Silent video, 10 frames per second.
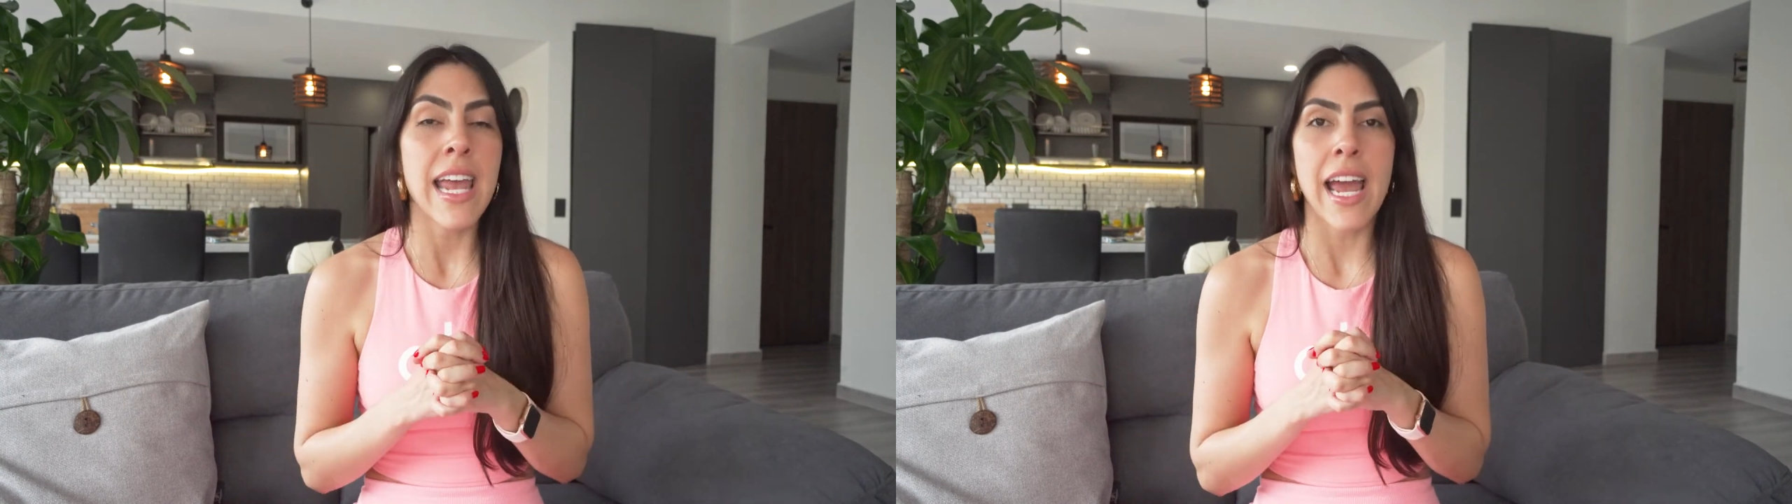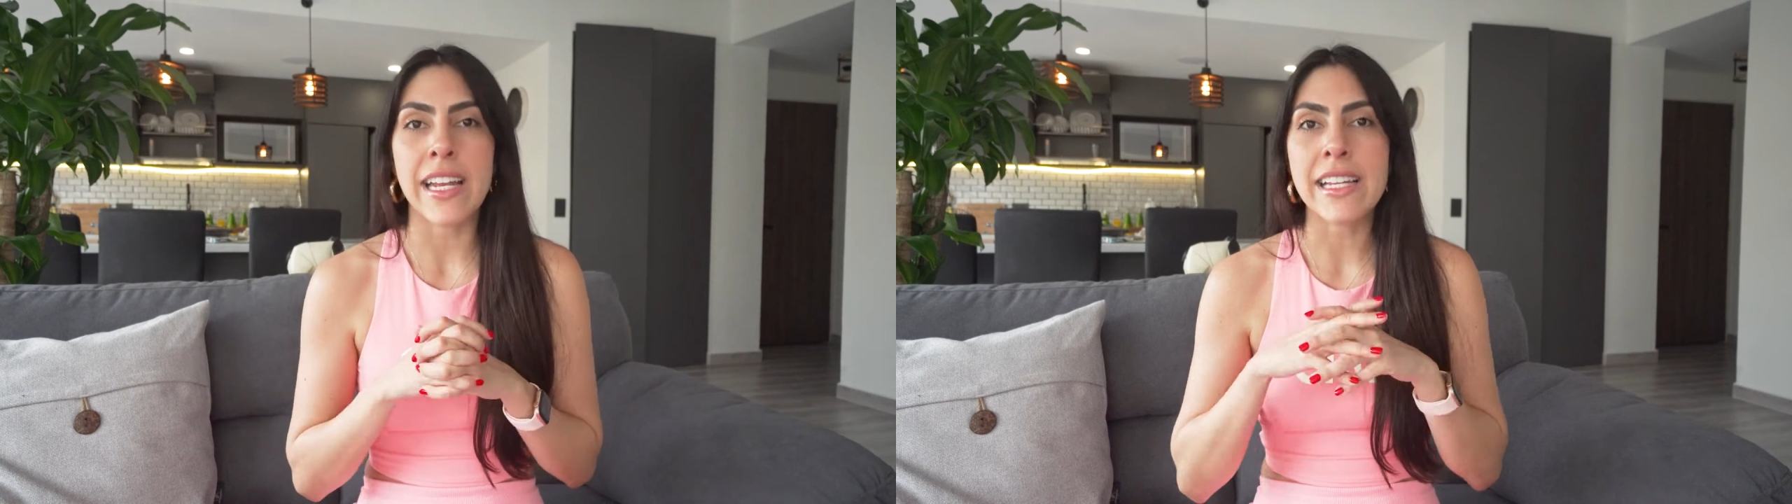
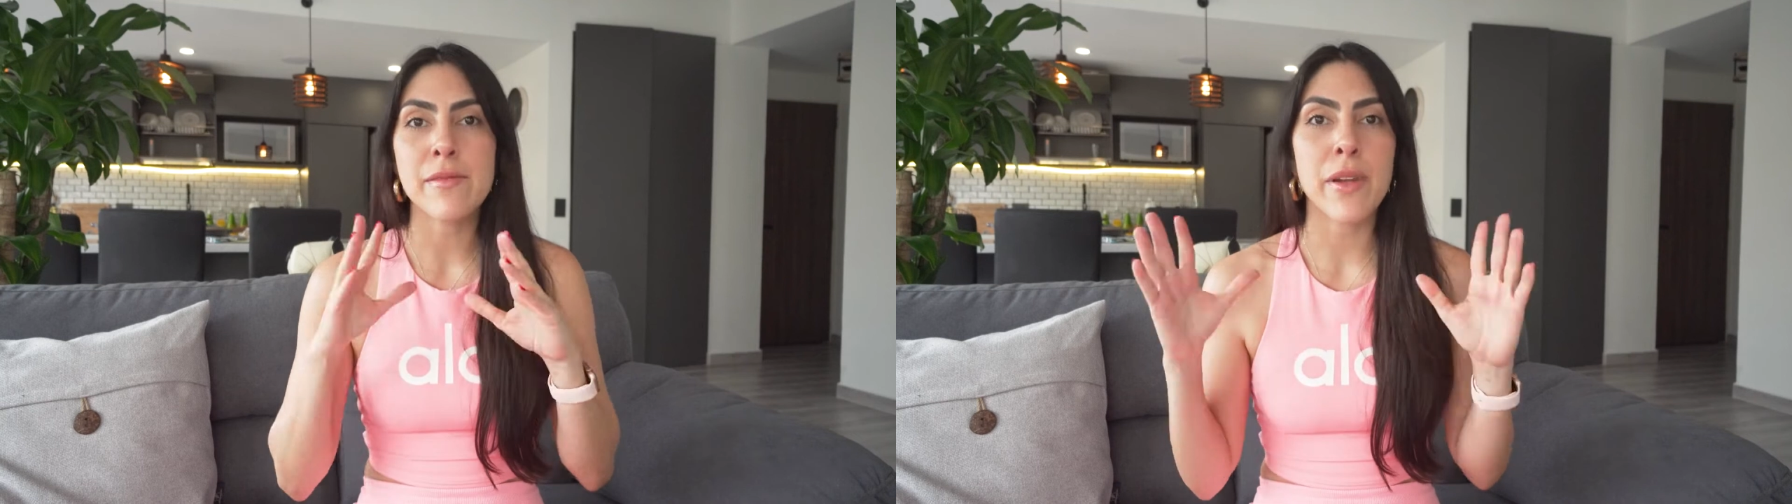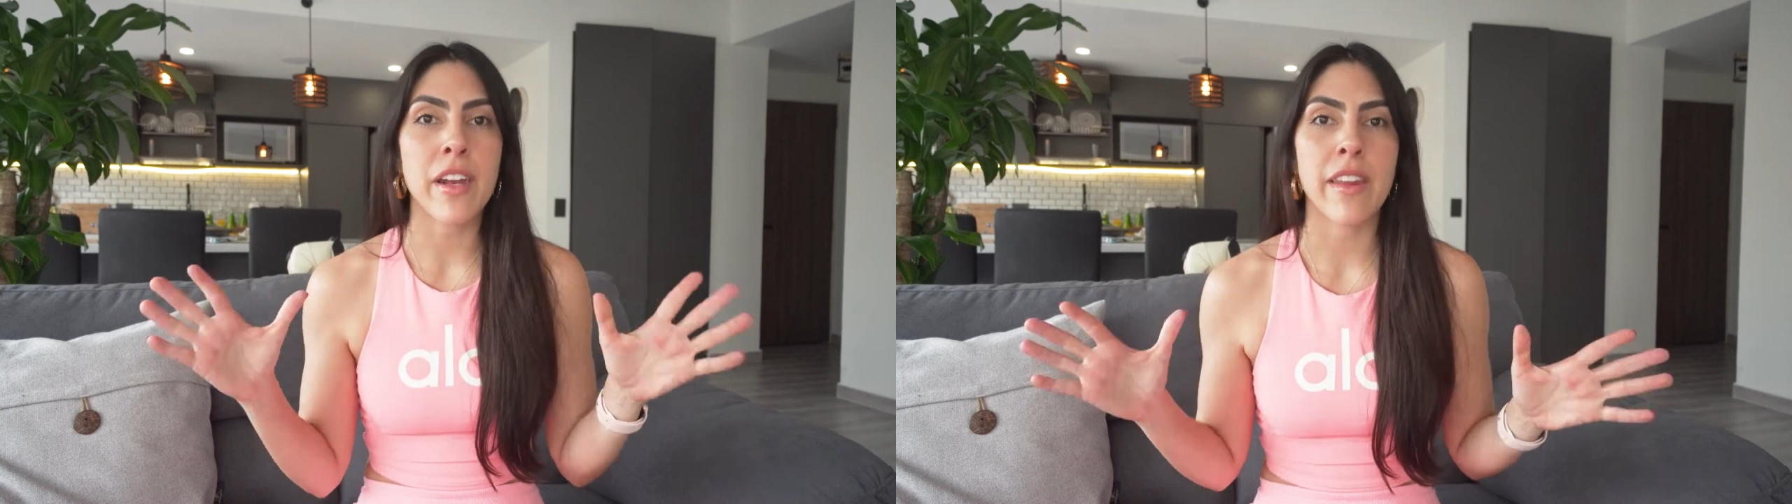and
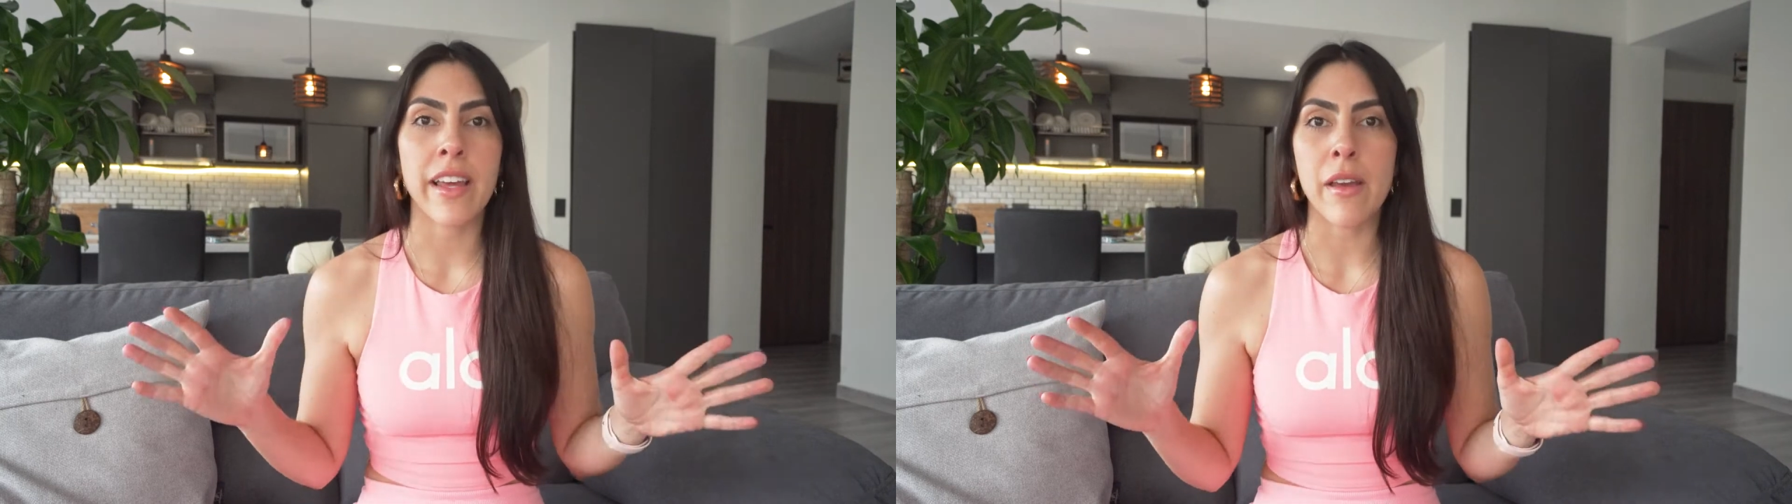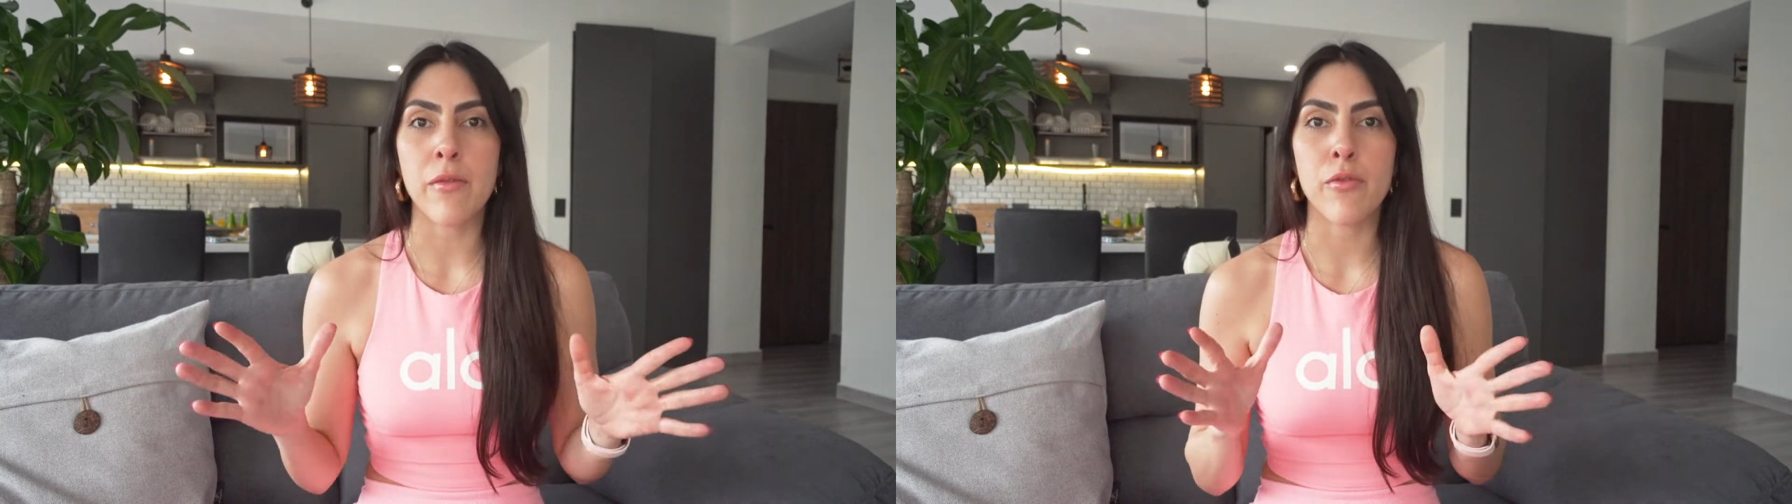he's been in the game